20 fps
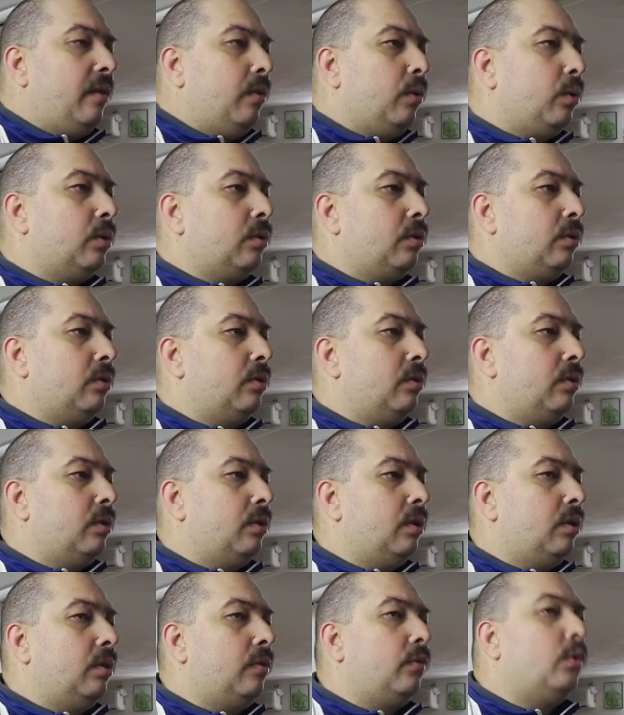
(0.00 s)

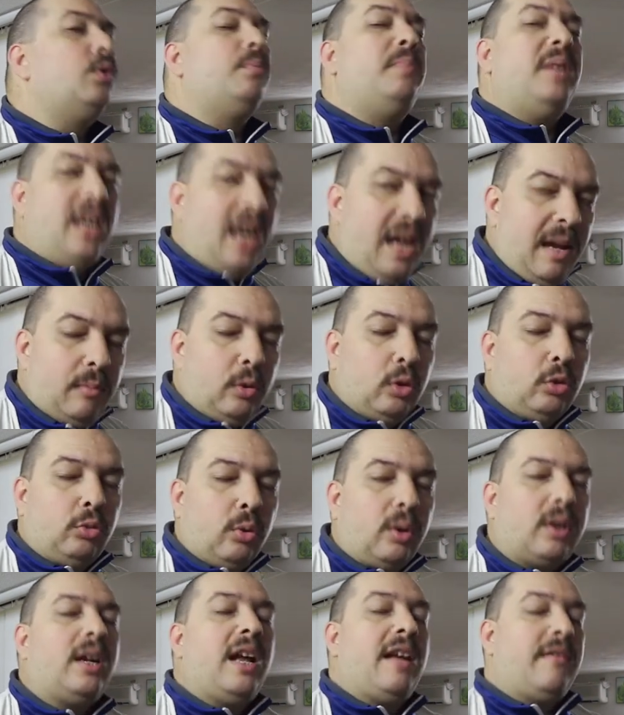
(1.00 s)
uh, would be able to
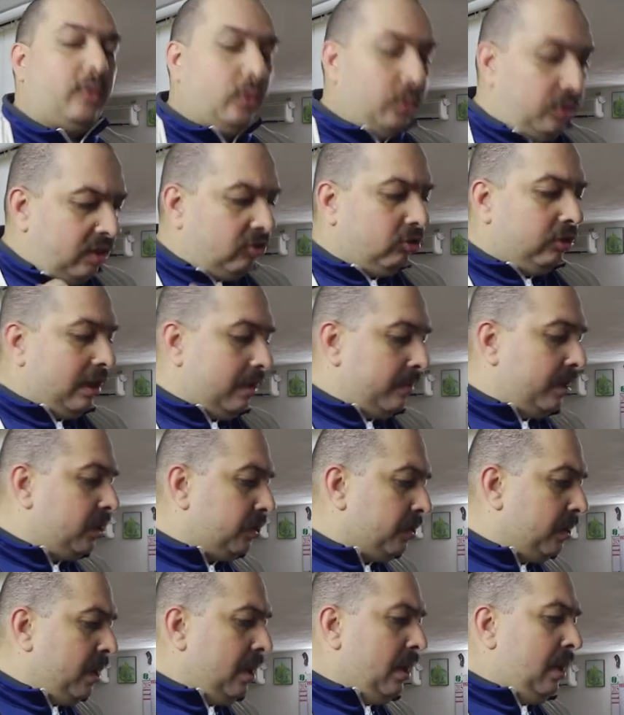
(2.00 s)
arrive to this
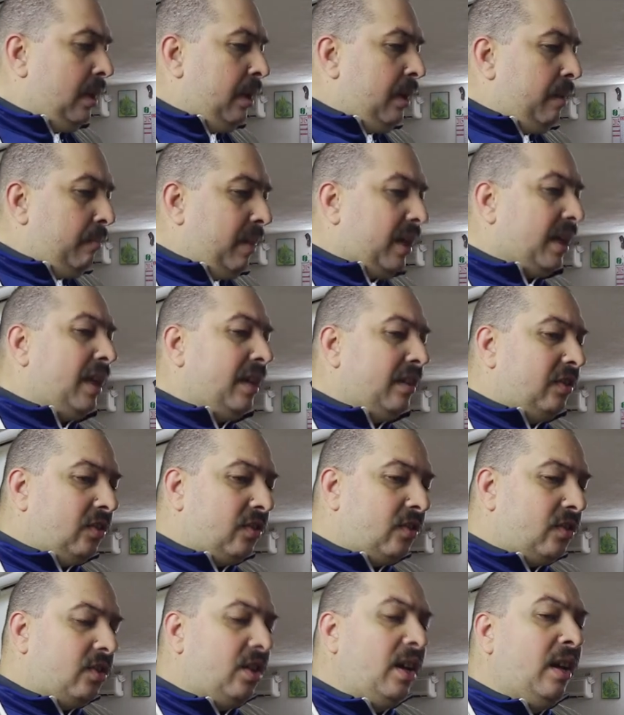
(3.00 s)
limit, but I
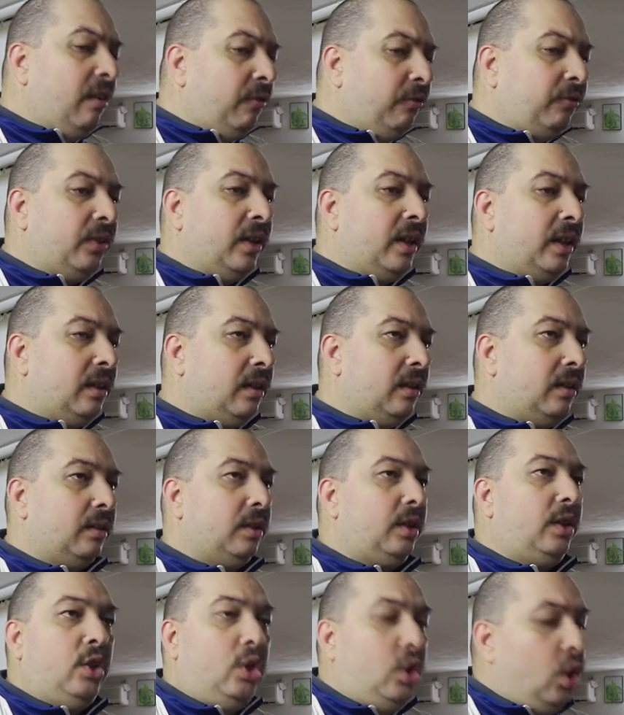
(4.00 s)
still
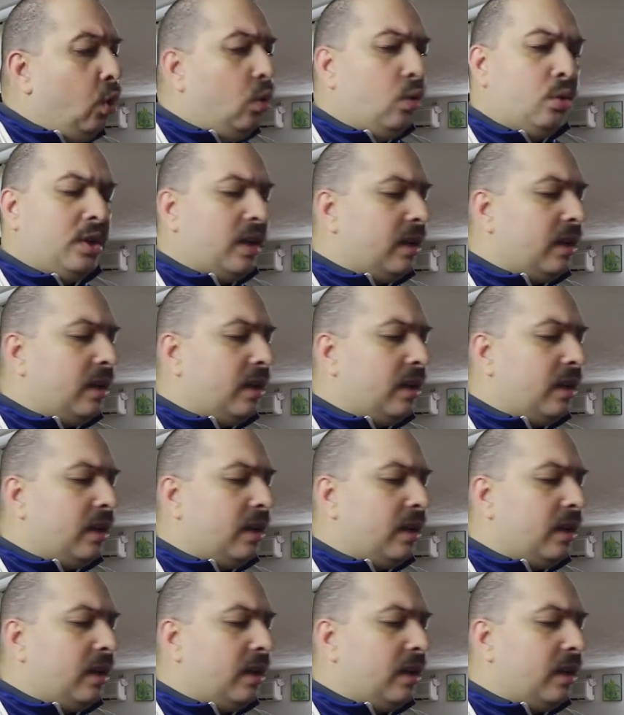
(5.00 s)
feel good.